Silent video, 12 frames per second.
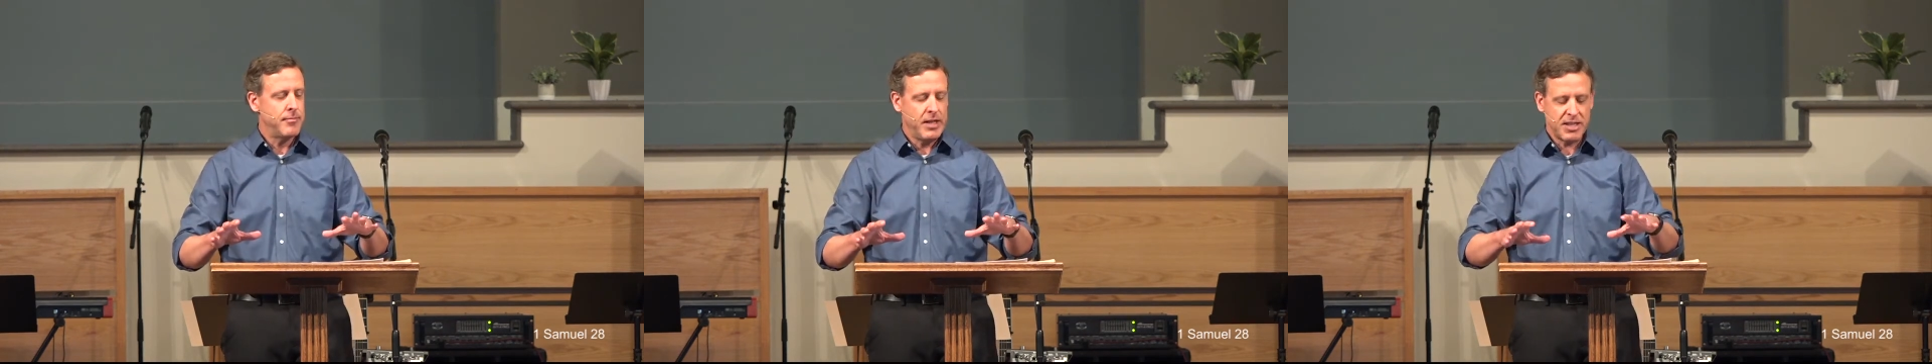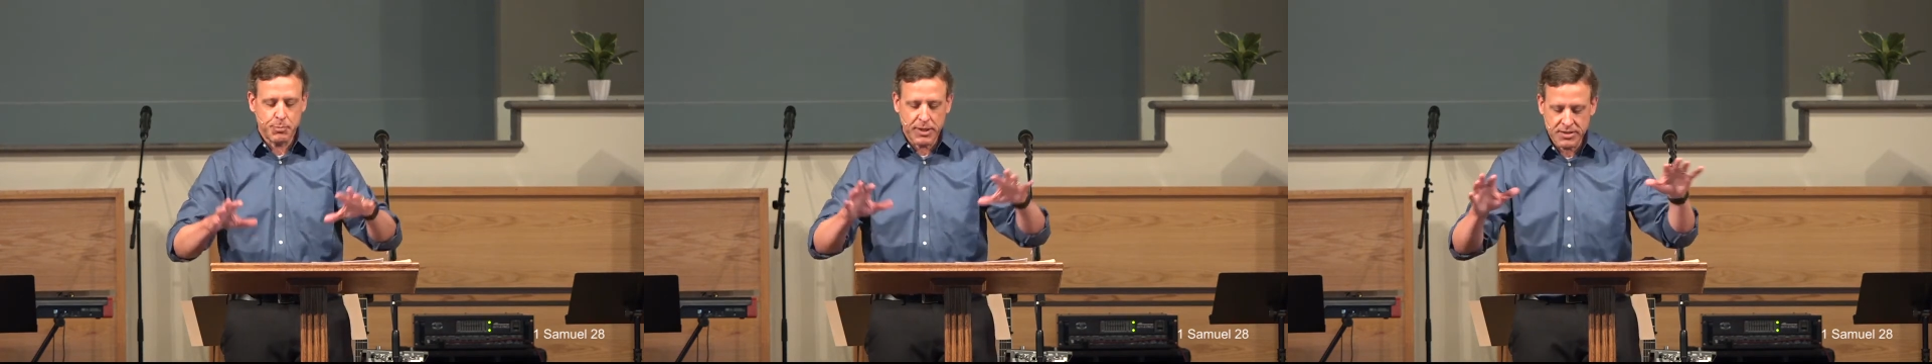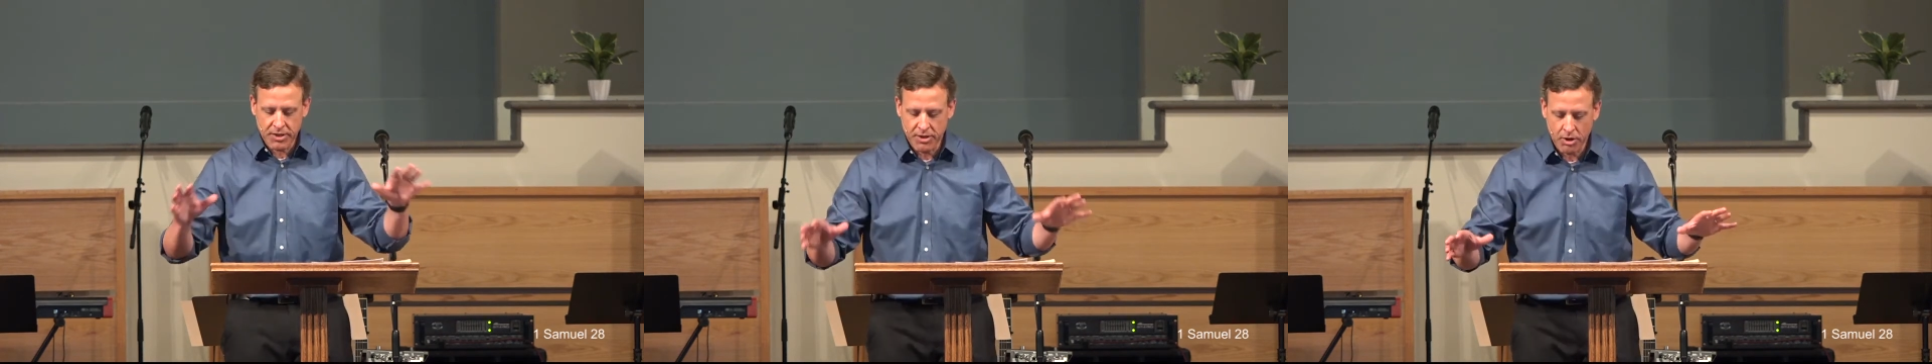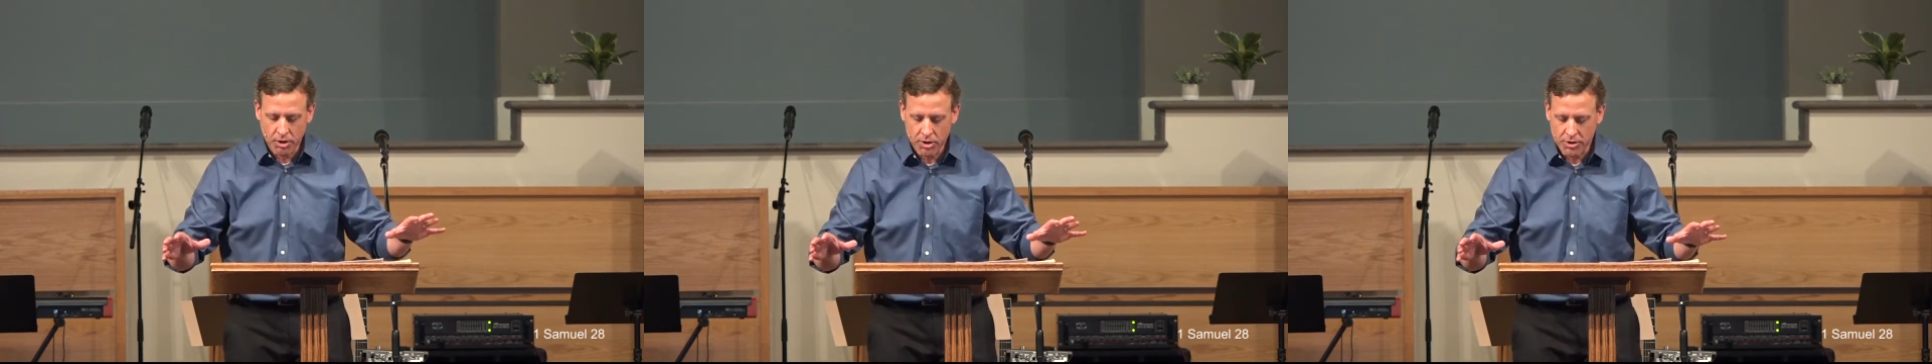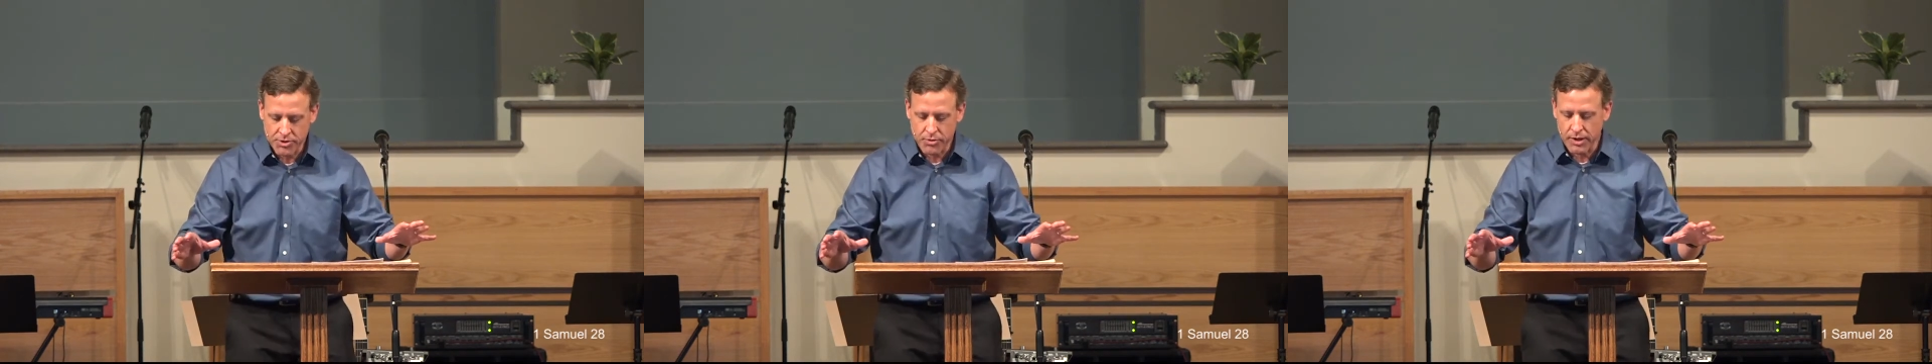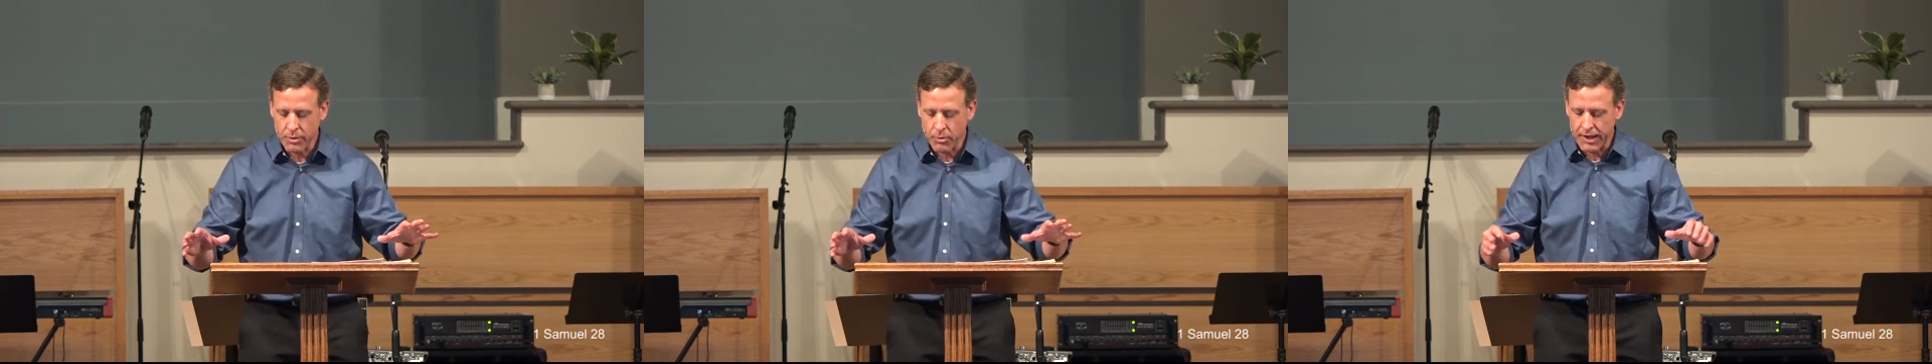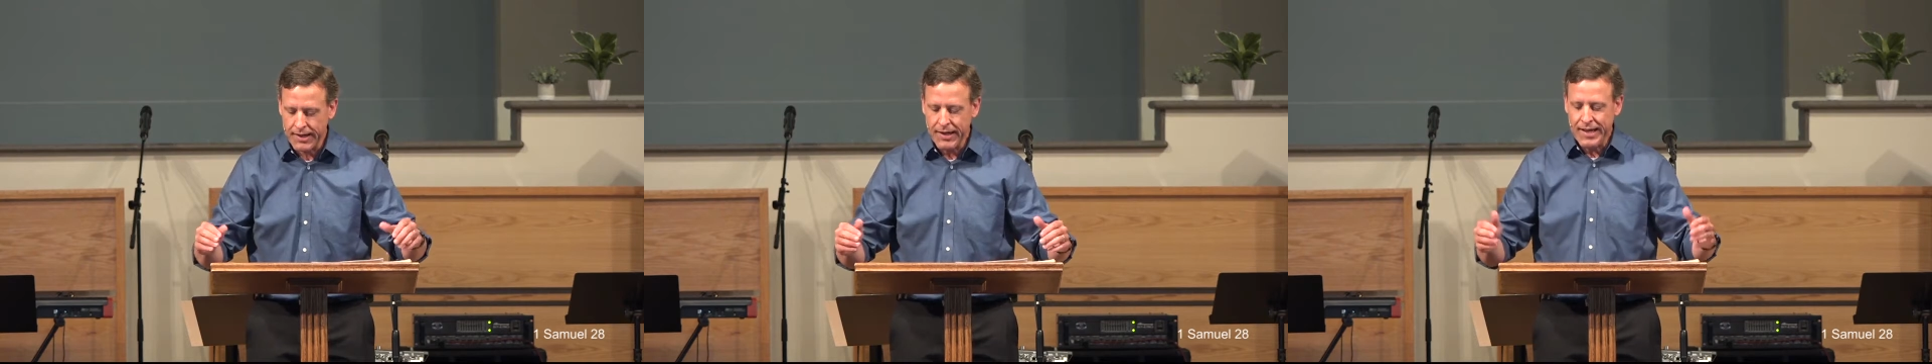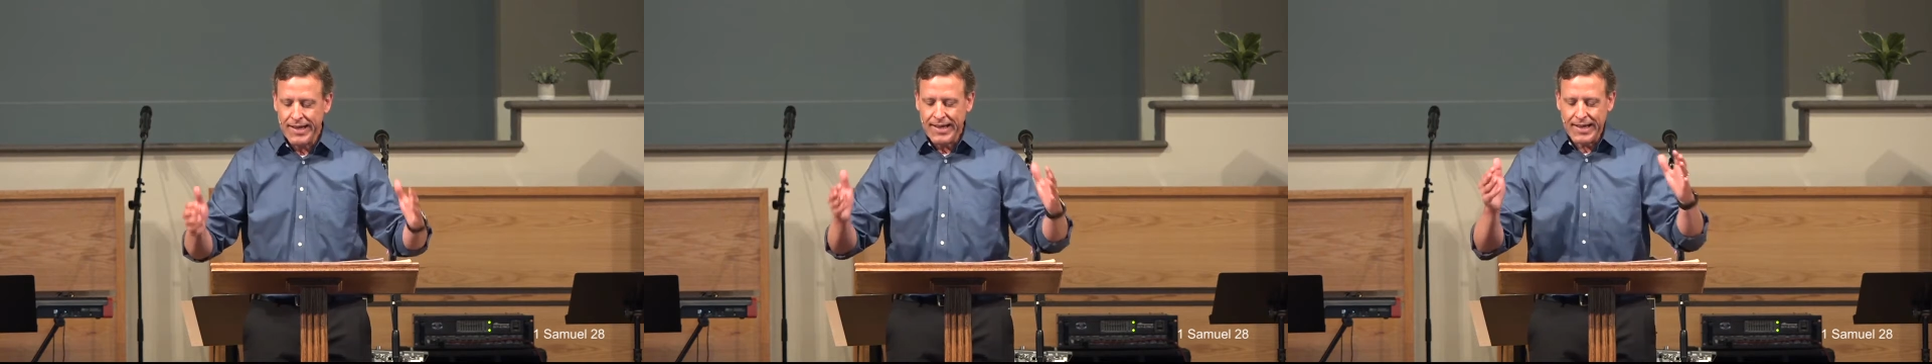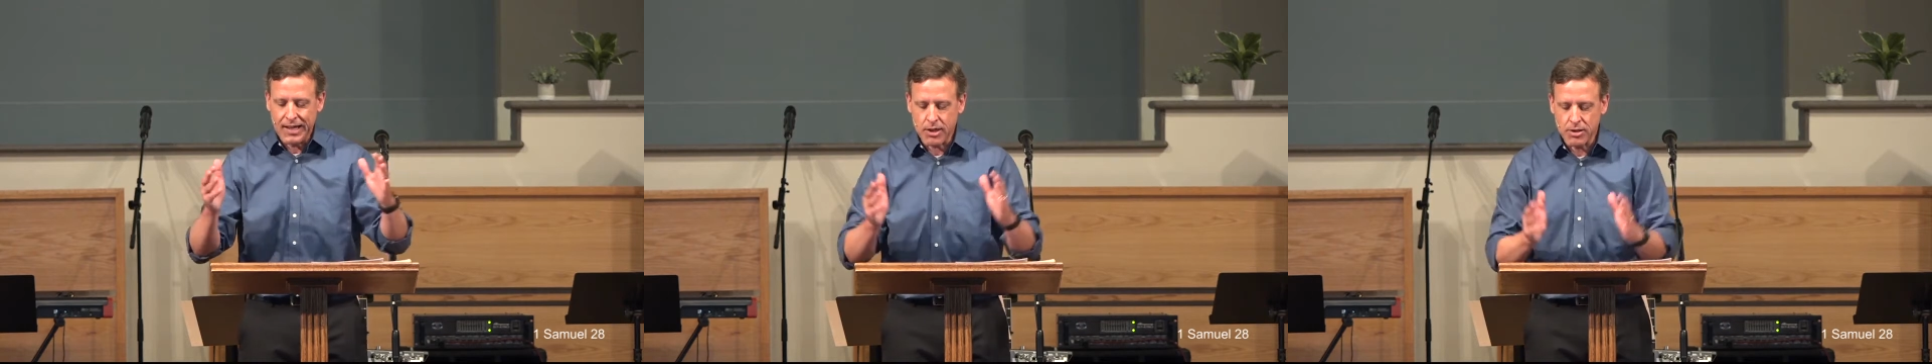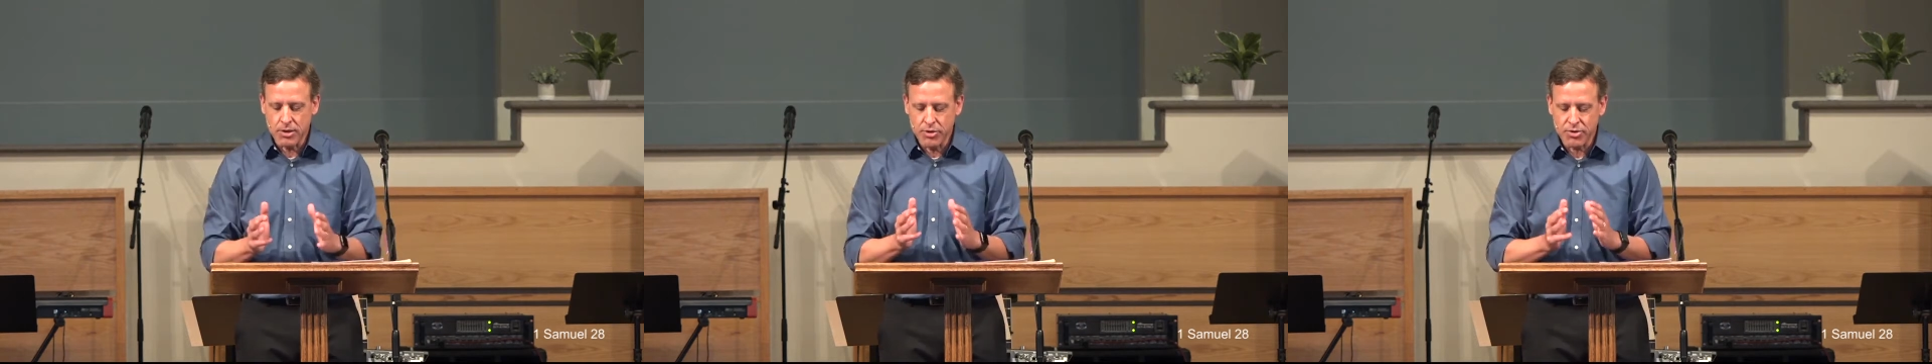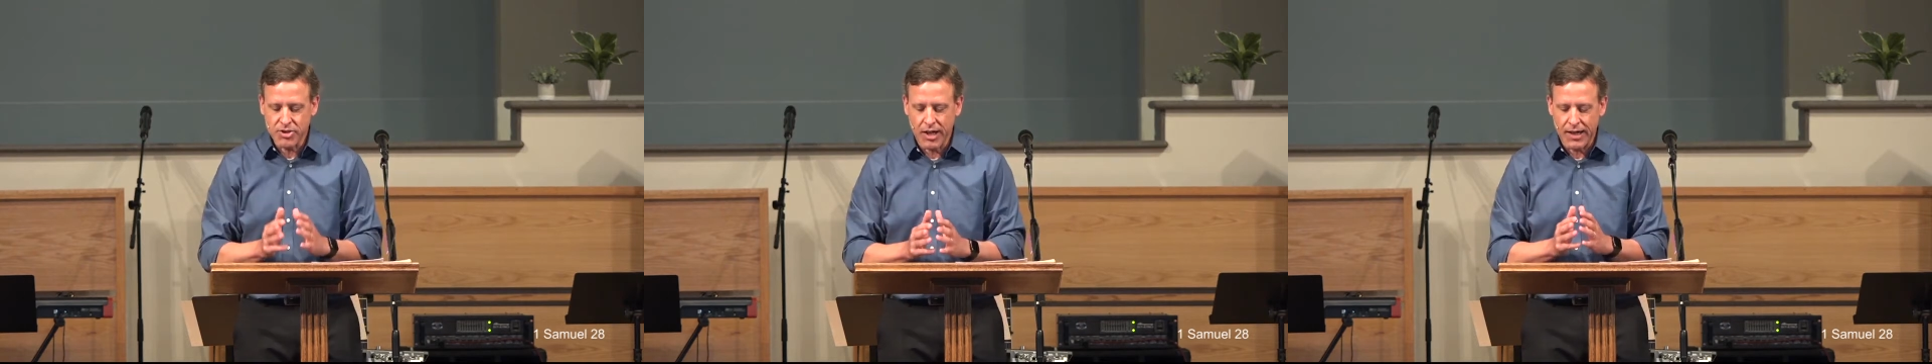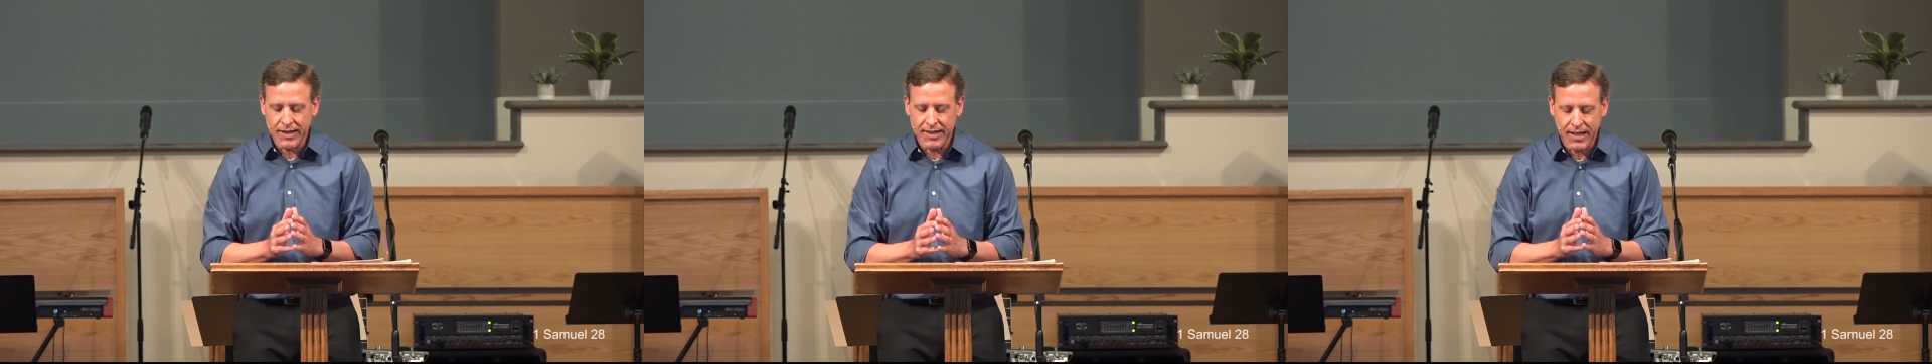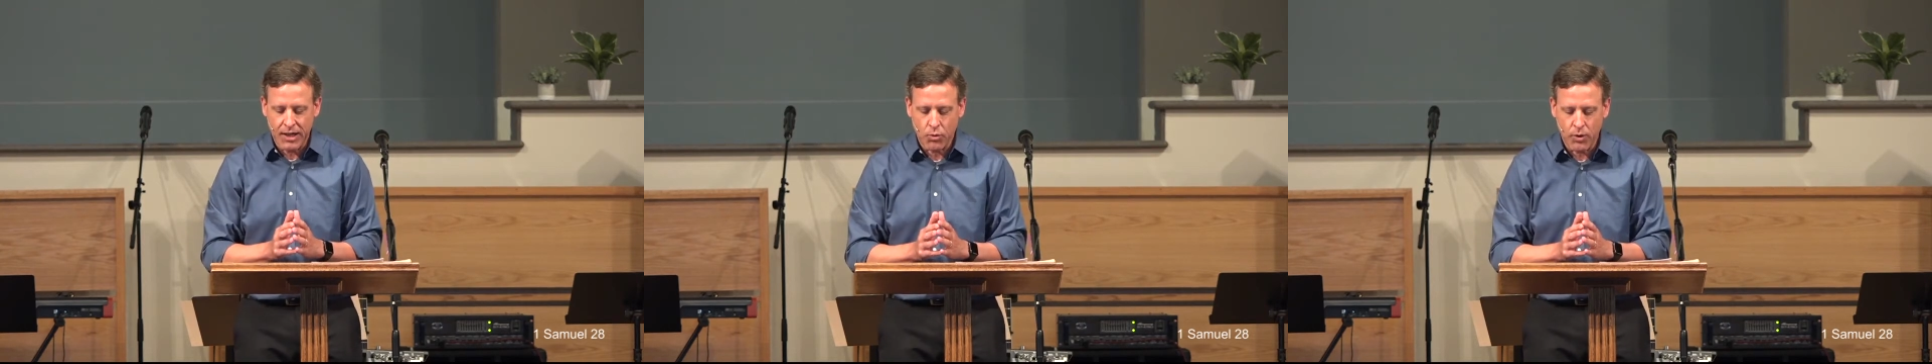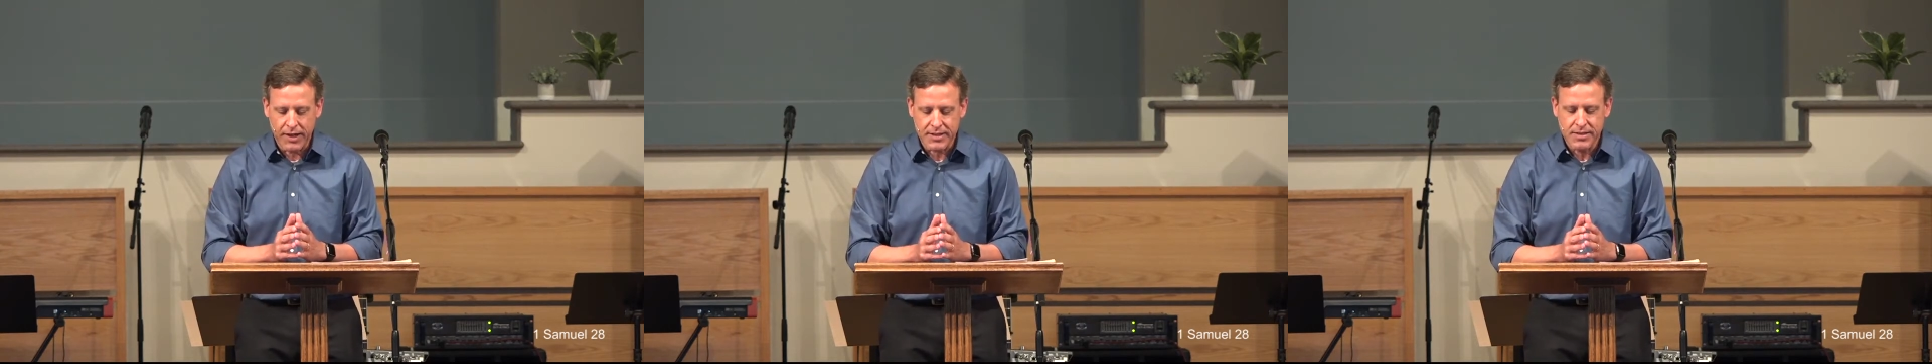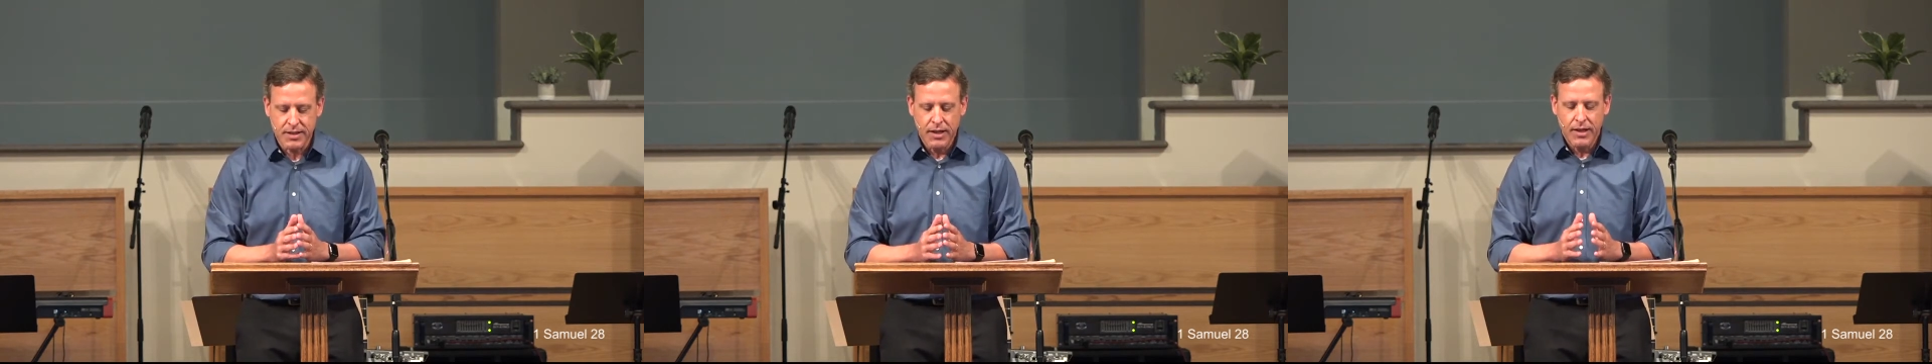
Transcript: especially in our culture anyway, includes God in that quest.